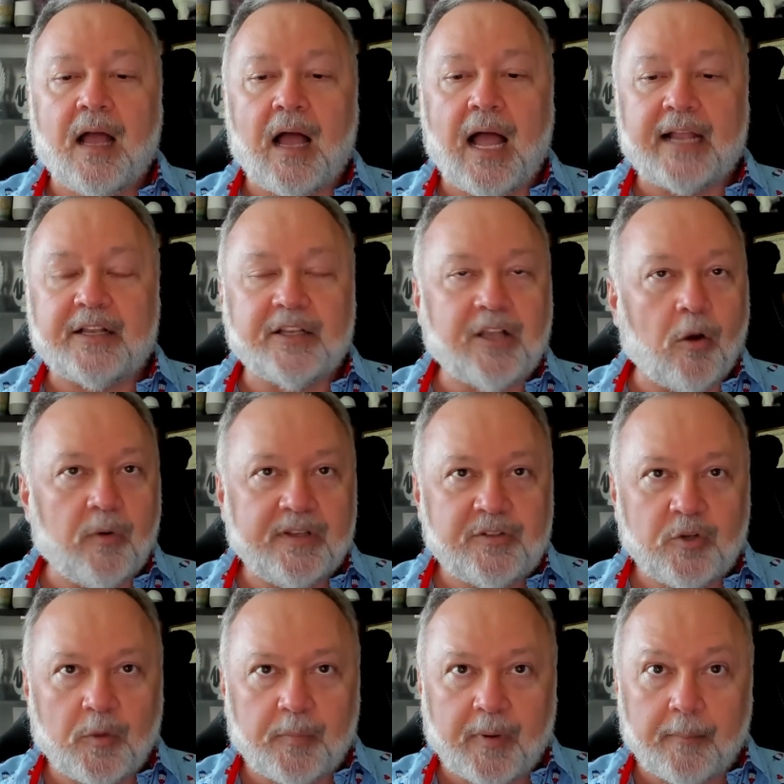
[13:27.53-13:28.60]
I could go
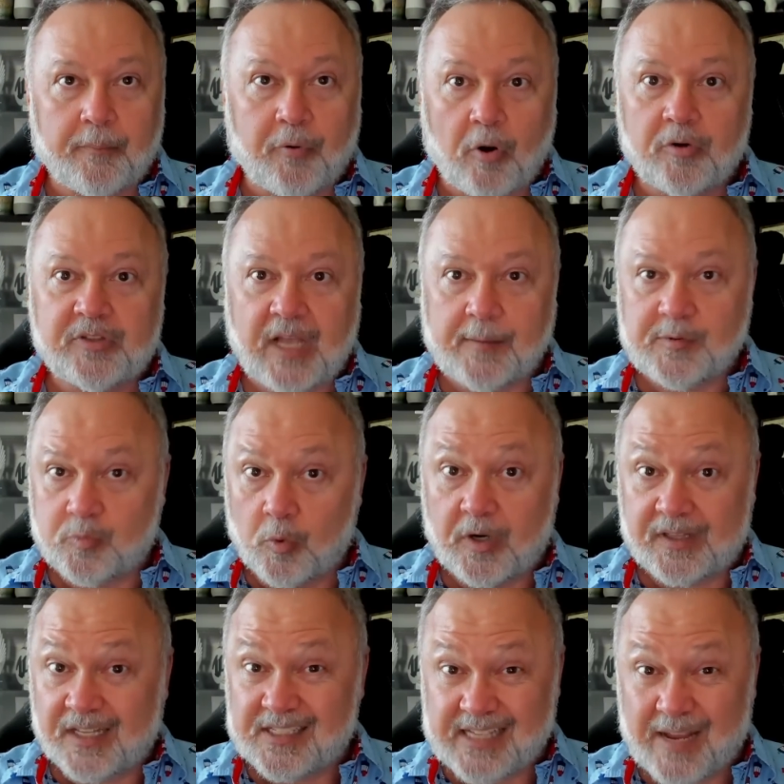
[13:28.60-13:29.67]
into it, but prototypes
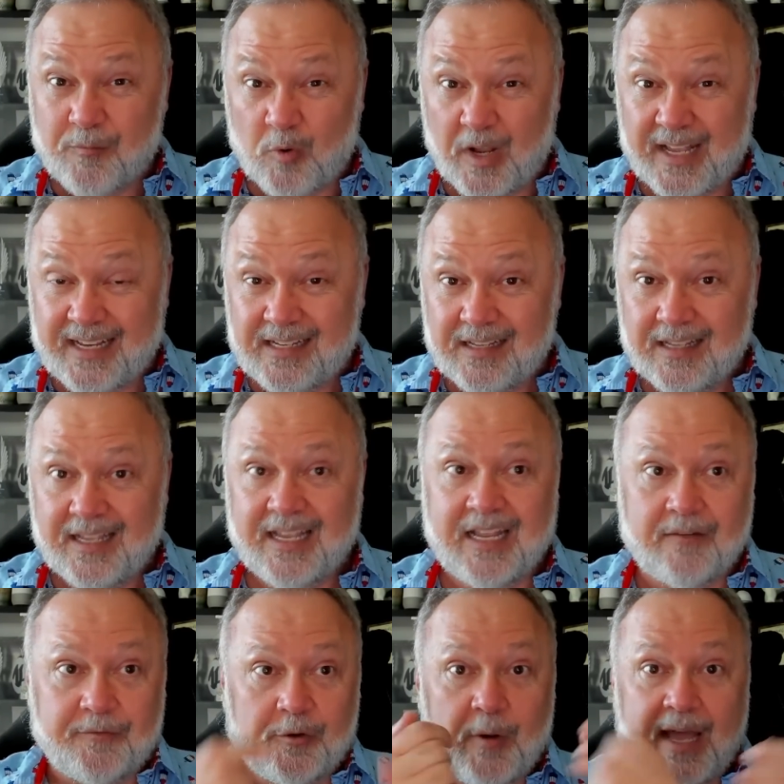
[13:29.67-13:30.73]
work the same way.
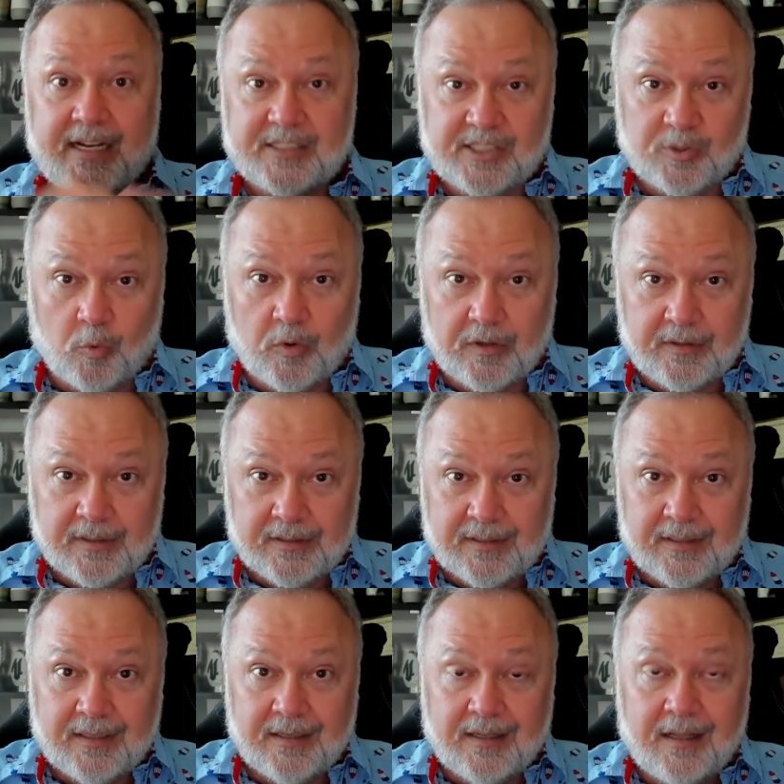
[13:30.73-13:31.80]
If you had a sword,
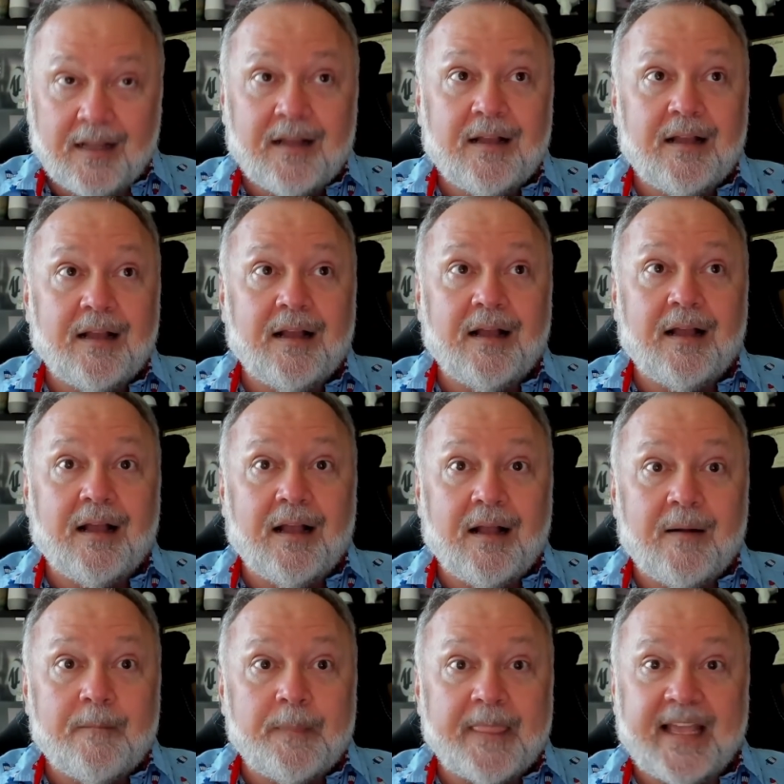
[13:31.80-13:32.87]

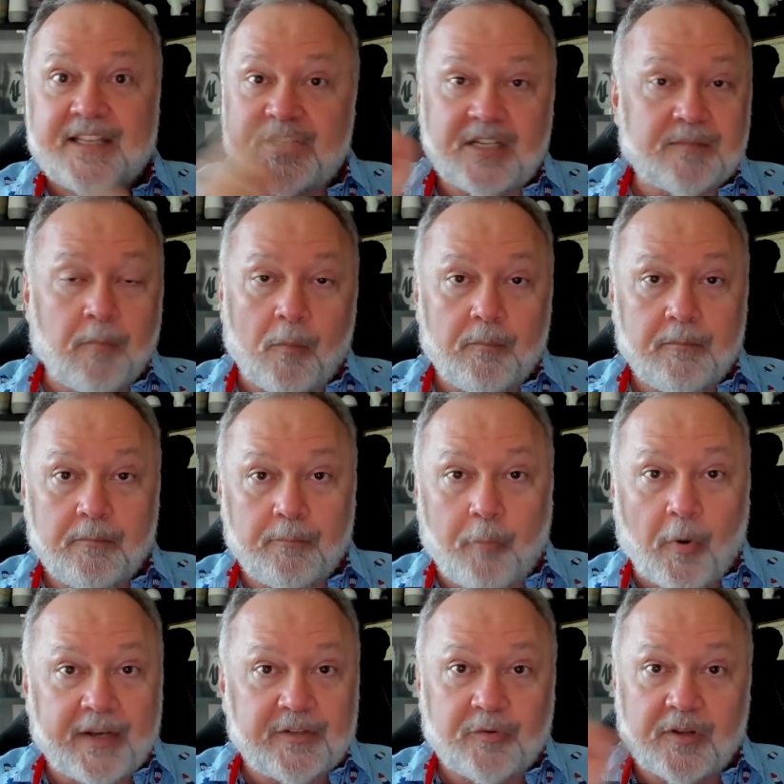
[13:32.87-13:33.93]
it just
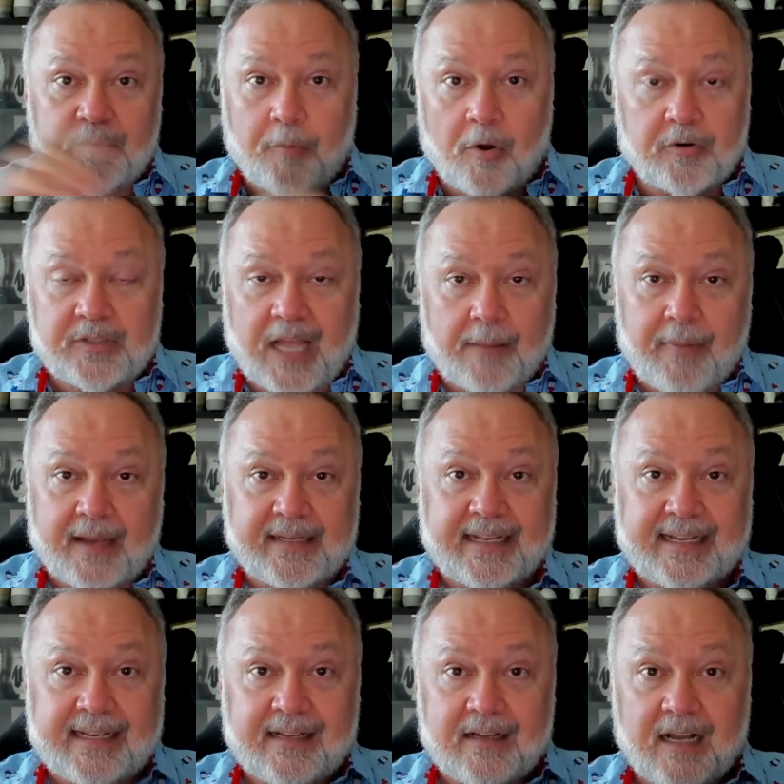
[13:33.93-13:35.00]
pointed to its prototype
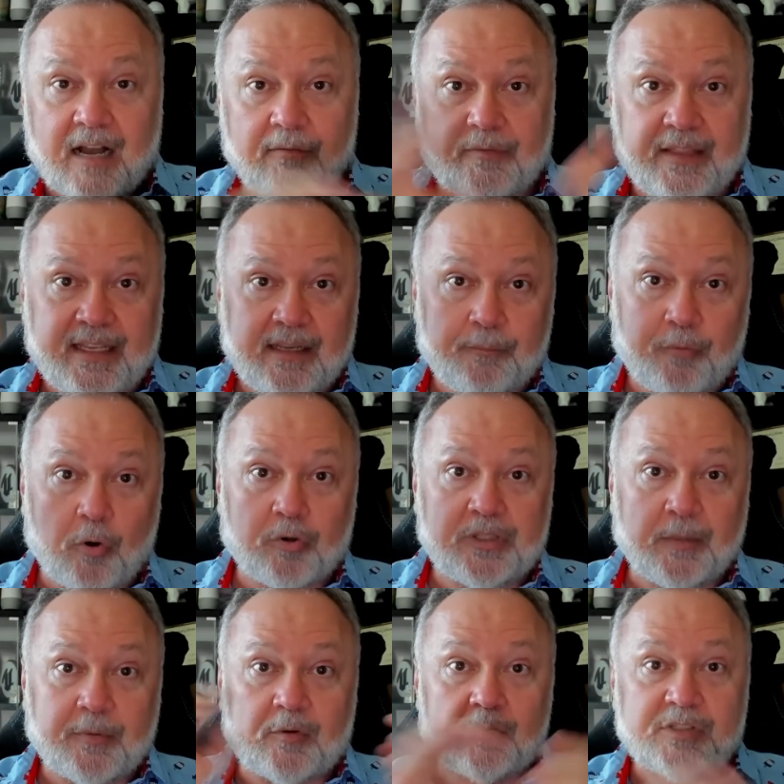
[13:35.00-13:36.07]
ID of the
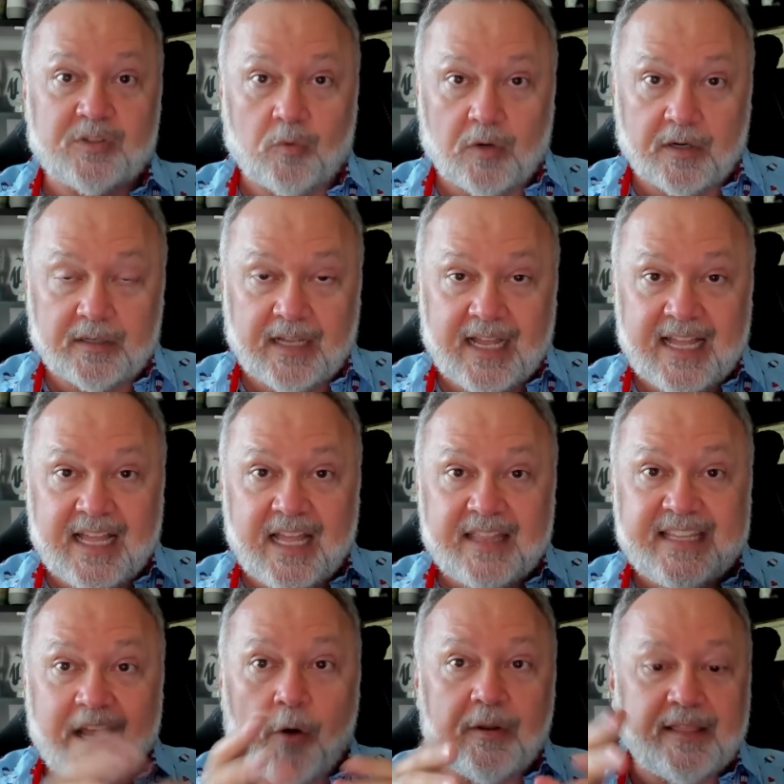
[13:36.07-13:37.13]
prototypical sword.
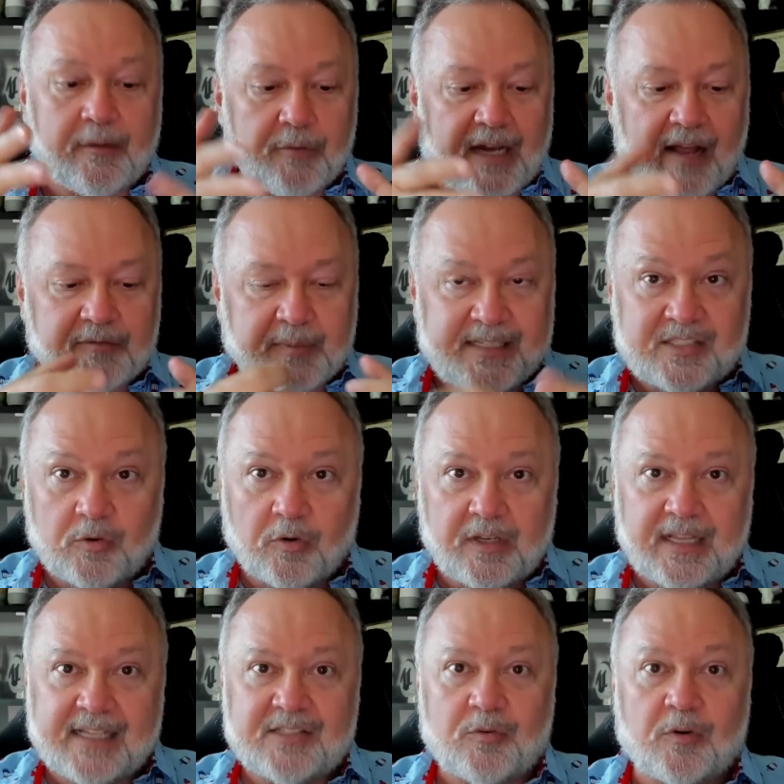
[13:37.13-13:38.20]
The only thing that would have to be stored in
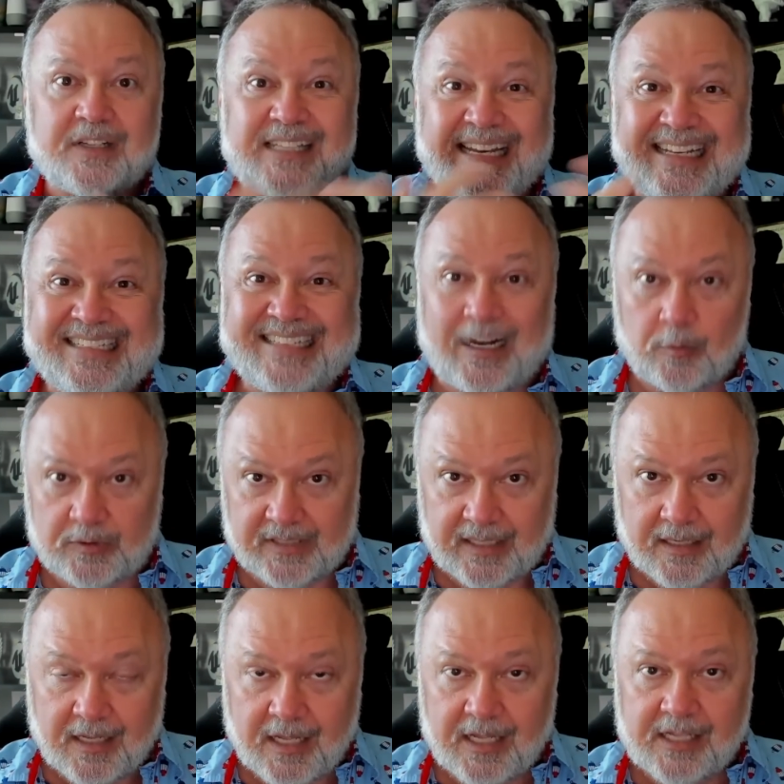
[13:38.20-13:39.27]
that sword is any delta.
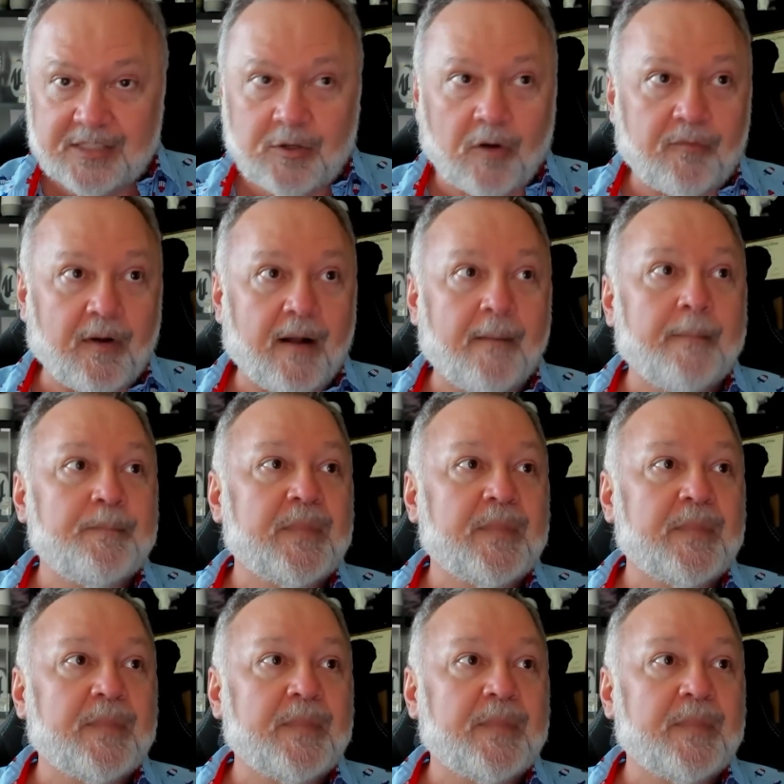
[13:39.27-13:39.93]
So if a